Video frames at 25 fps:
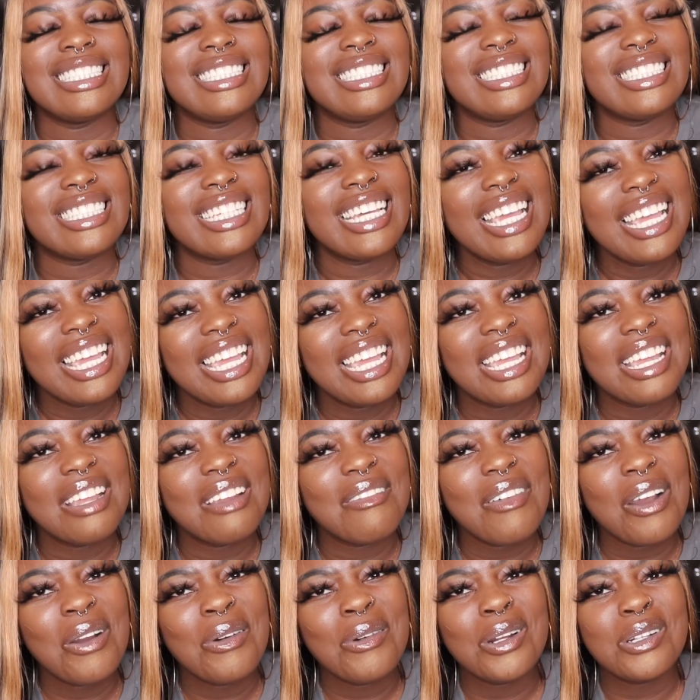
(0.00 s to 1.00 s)
dang
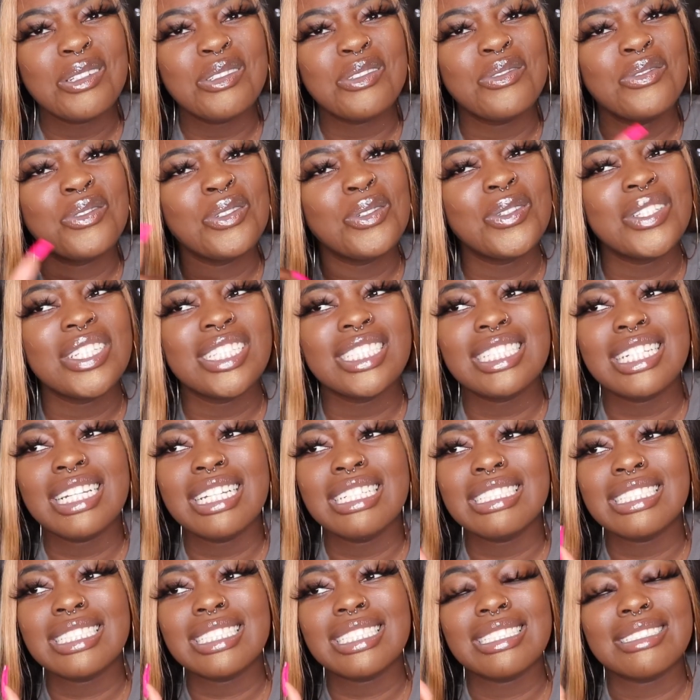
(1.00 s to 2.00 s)
my worst review done
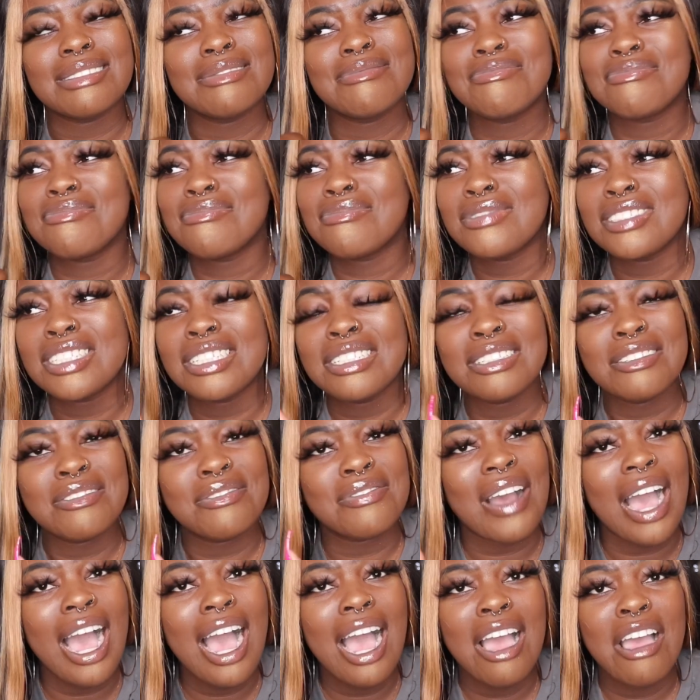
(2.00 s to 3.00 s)
touched
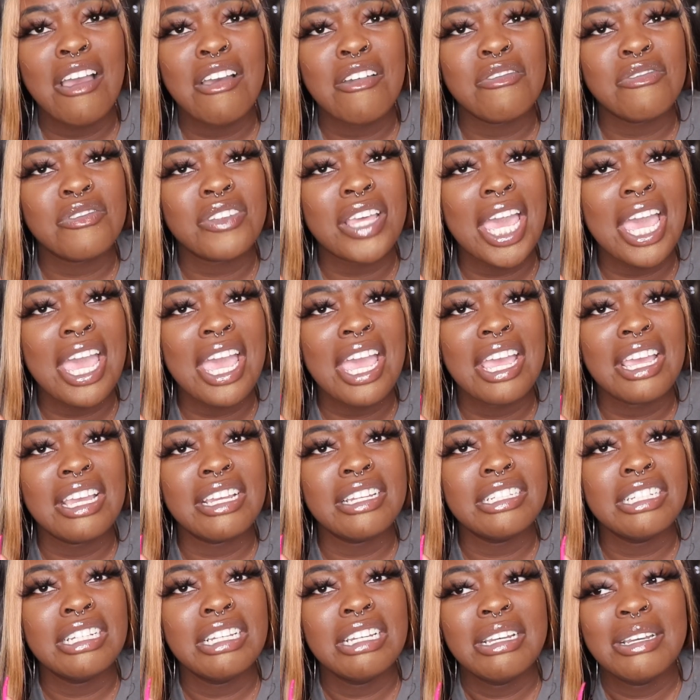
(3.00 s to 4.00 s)

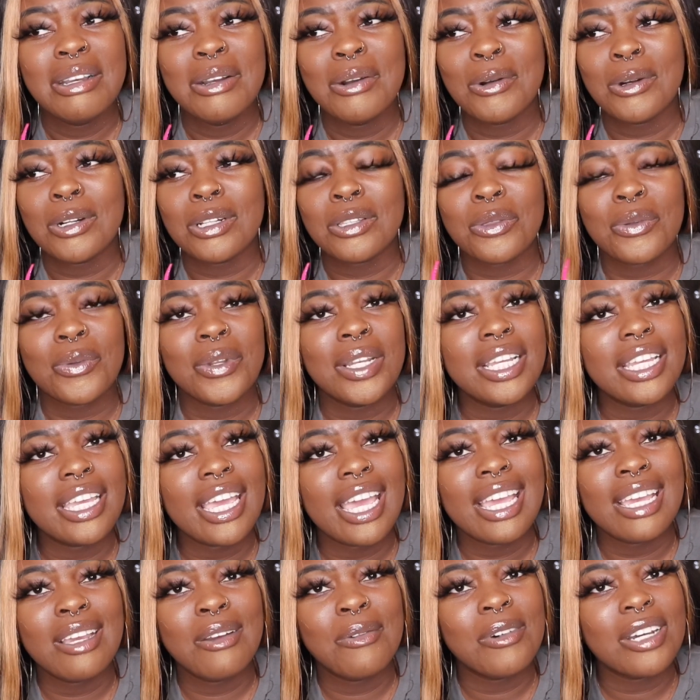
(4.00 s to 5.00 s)
5k or 3k
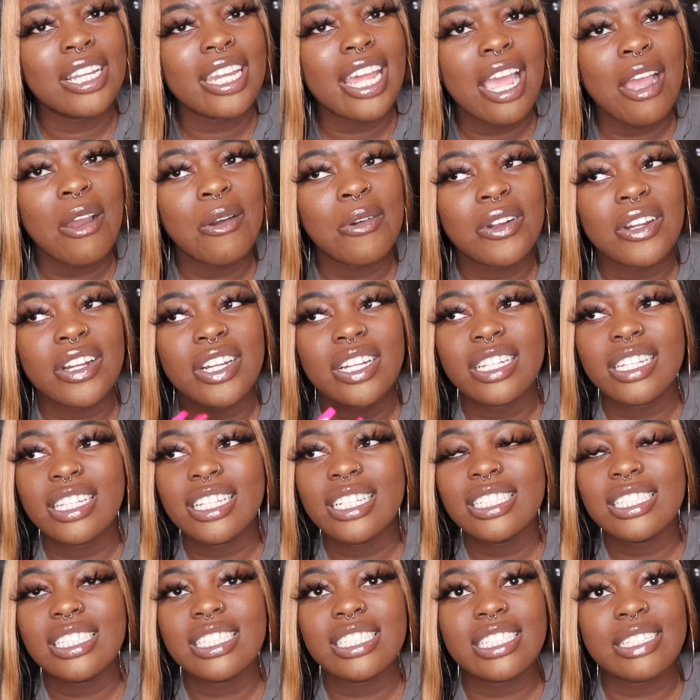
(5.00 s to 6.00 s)
in one hour and
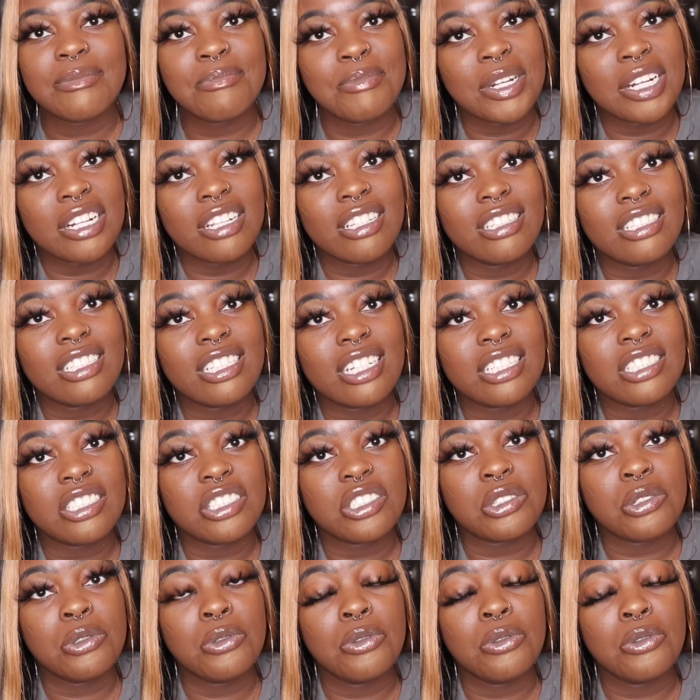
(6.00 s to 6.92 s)
this barely touched 2